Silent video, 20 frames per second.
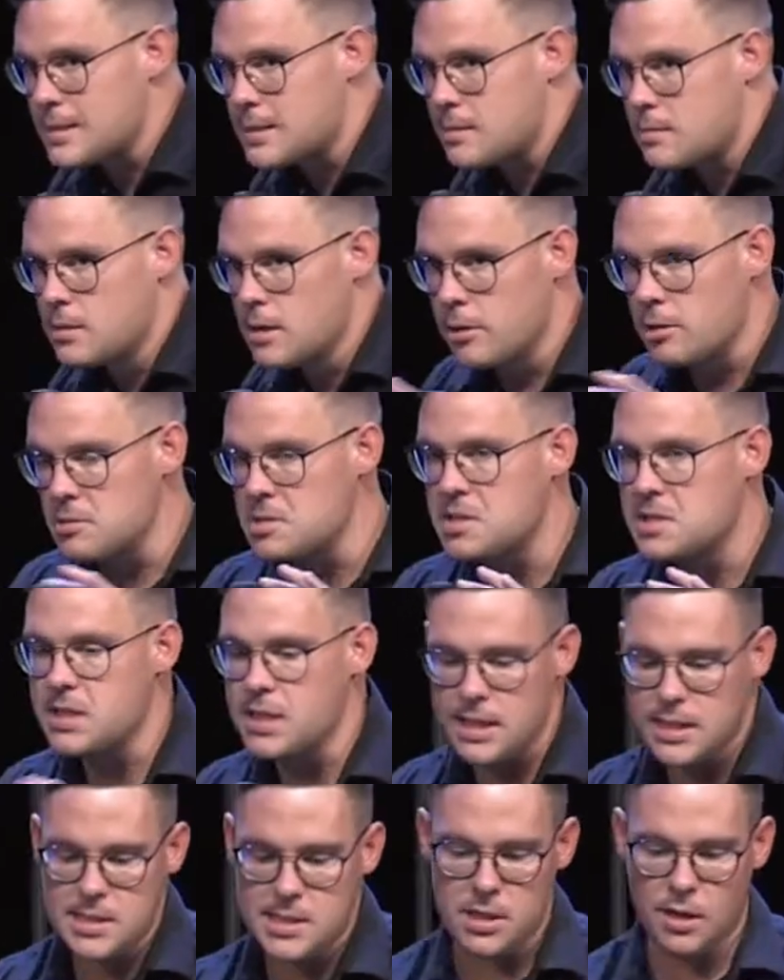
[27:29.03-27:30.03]
little
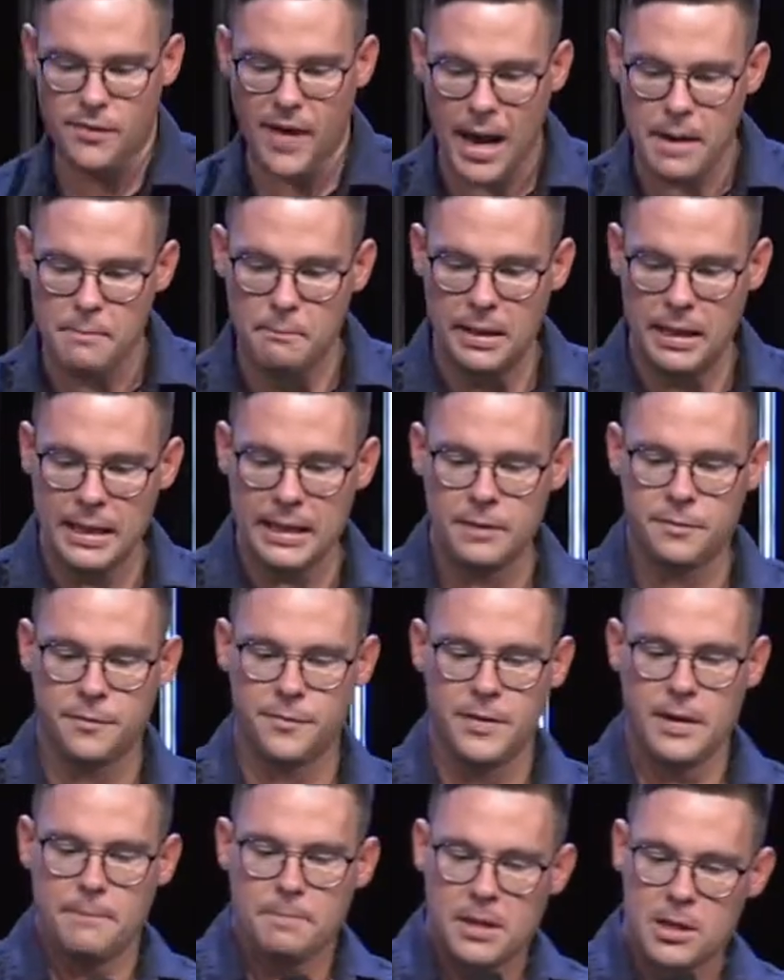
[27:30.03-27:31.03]
seeds of unbelief
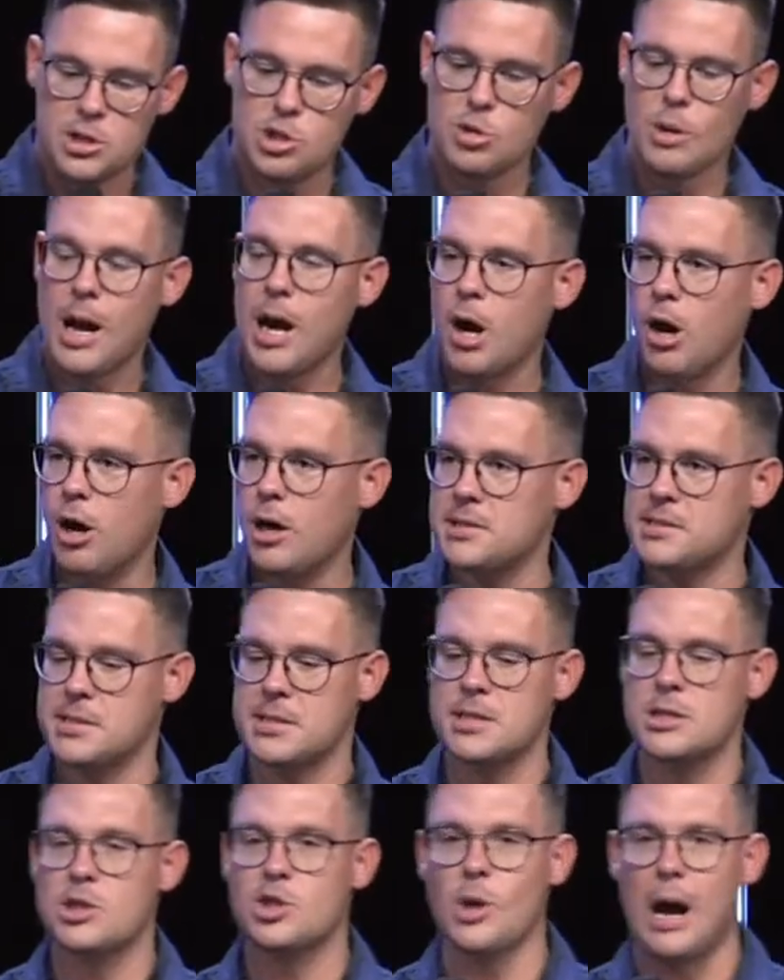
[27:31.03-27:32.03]
into our hearts and
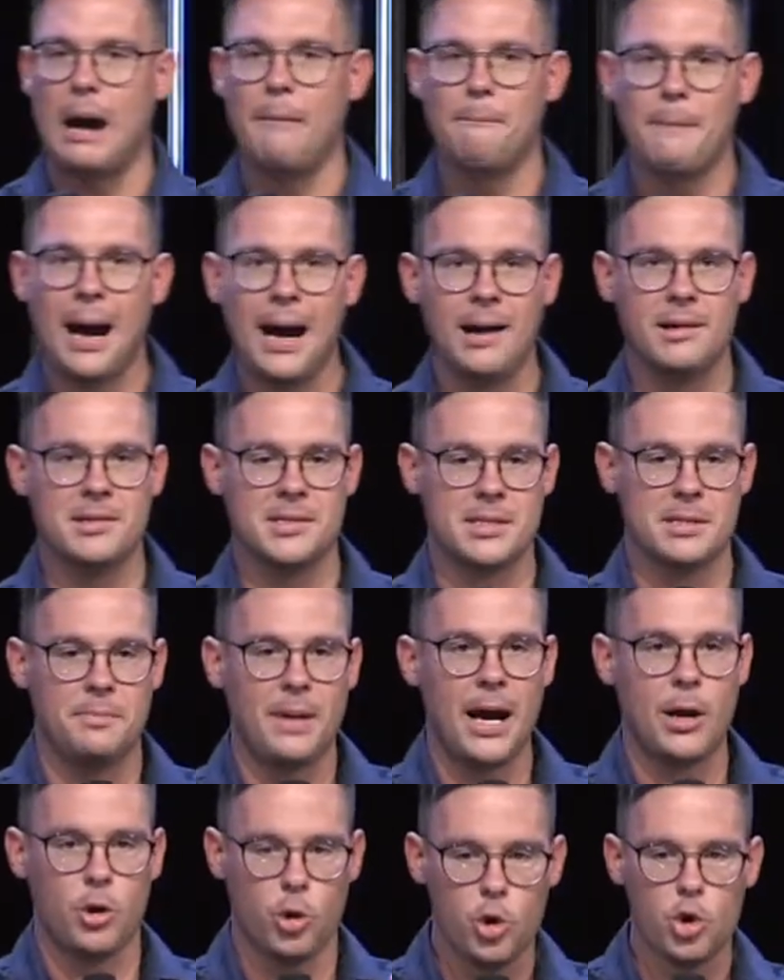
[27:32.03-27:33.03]
into our minds
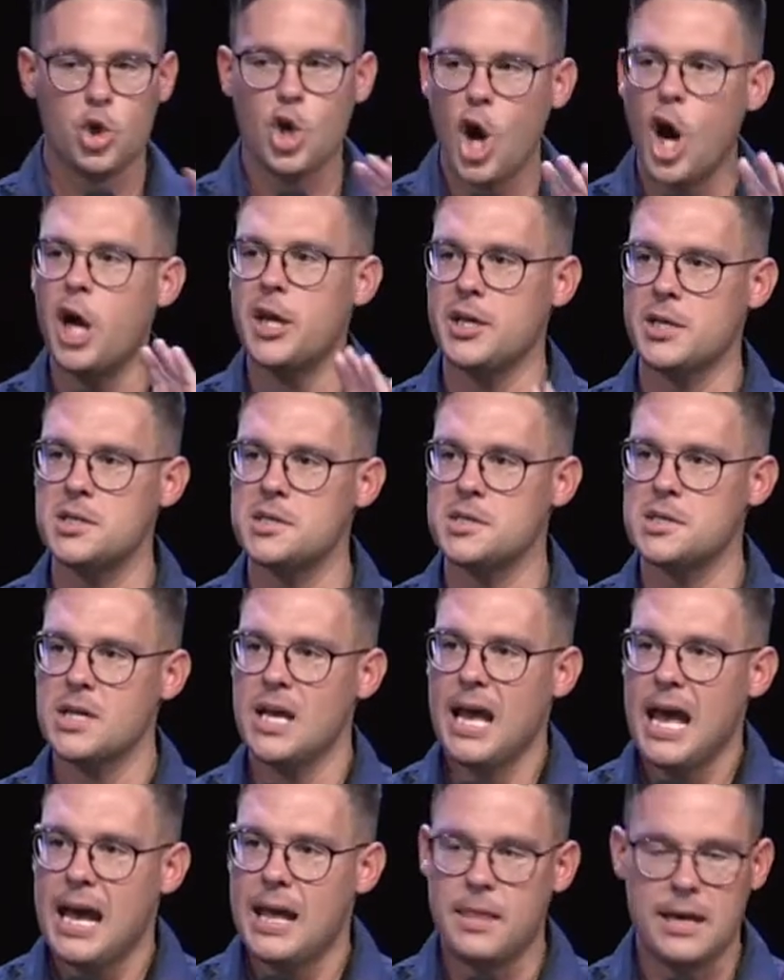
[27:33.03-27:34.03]
about who God is
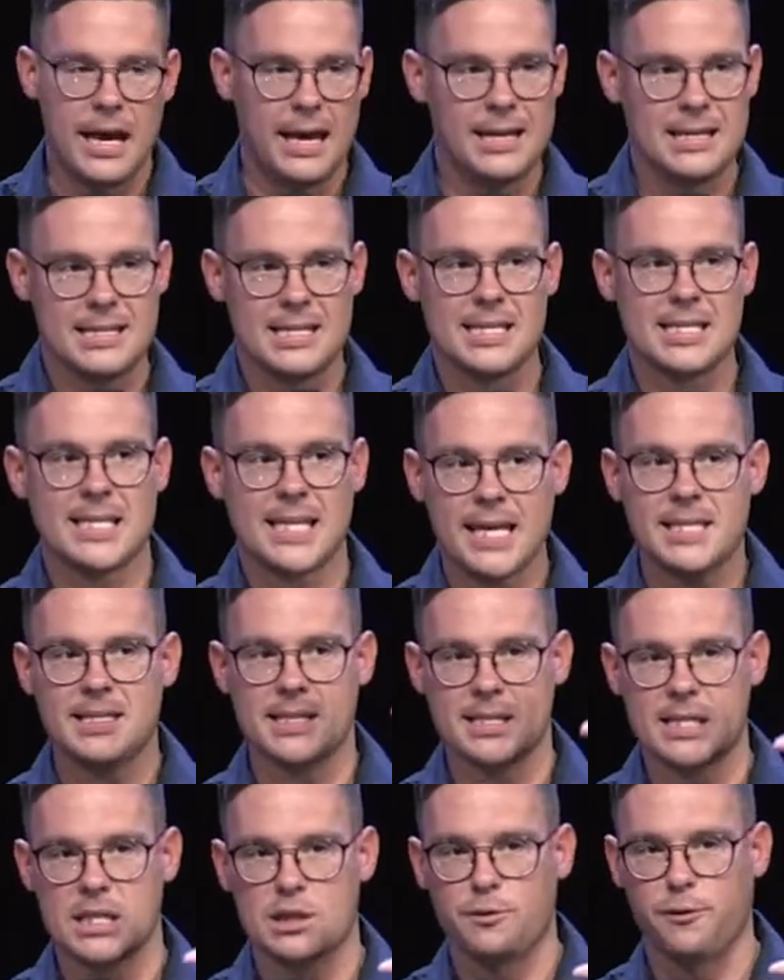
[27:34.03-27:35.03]
and, and his
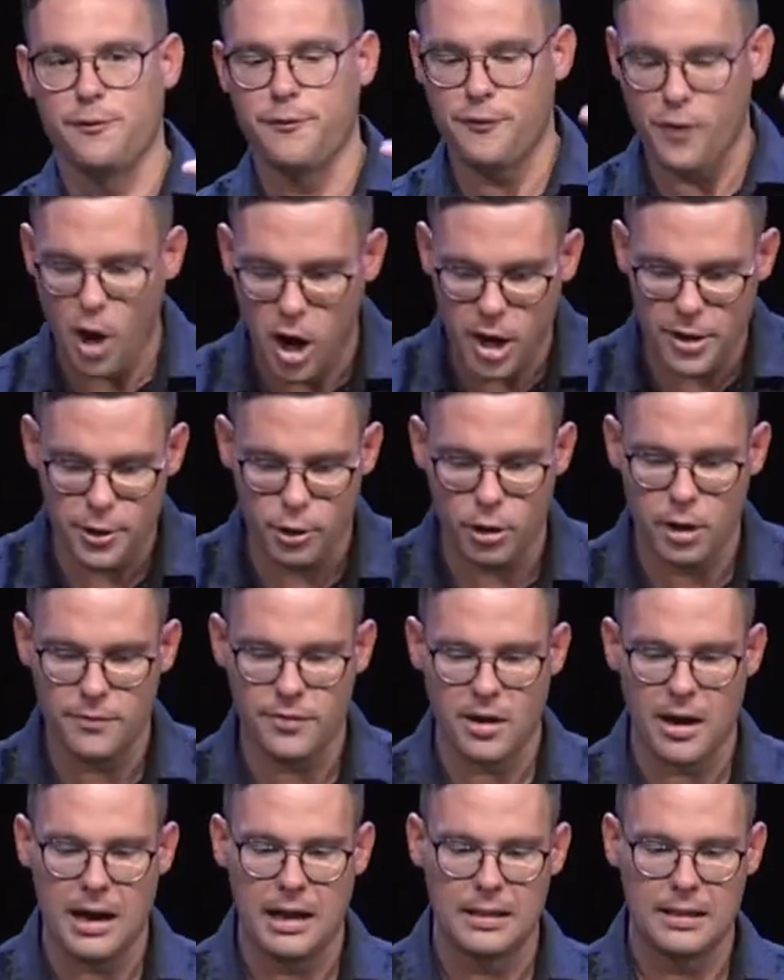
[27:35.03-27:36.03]
status as Father over
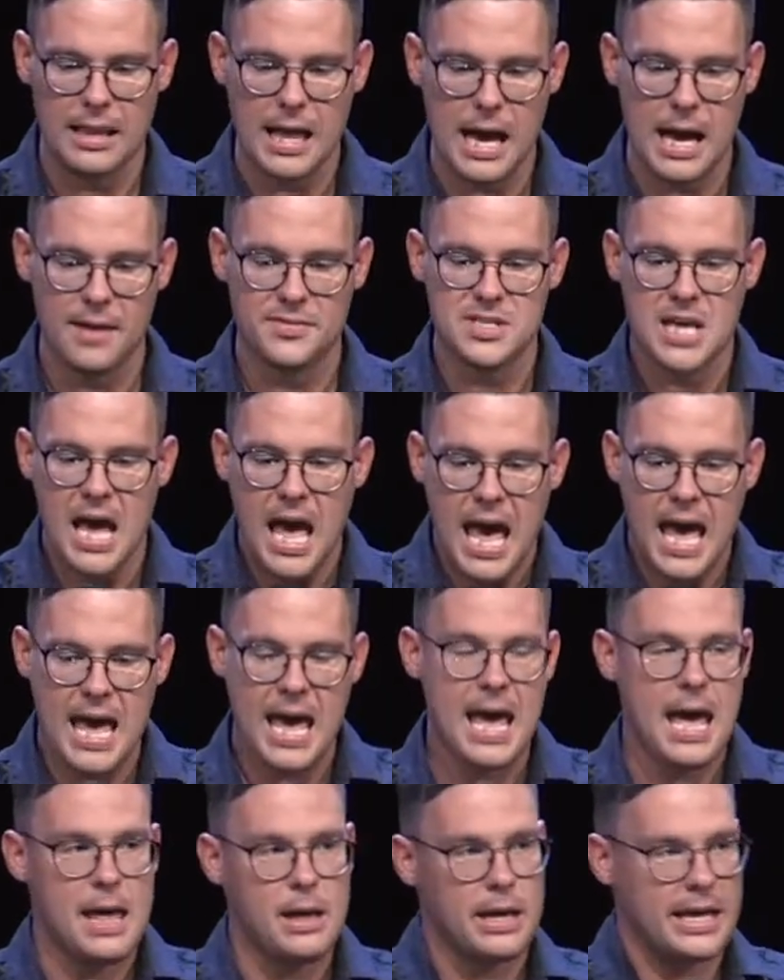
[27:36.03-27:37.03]
our lives, uh,
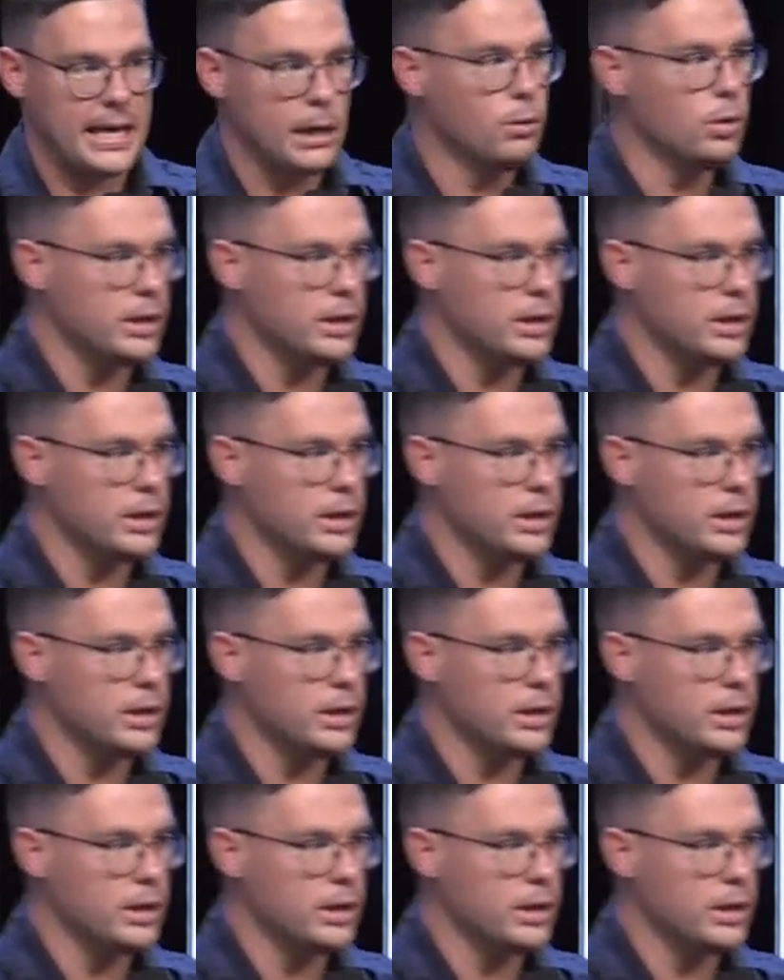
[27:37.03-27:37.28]
uh, he, will,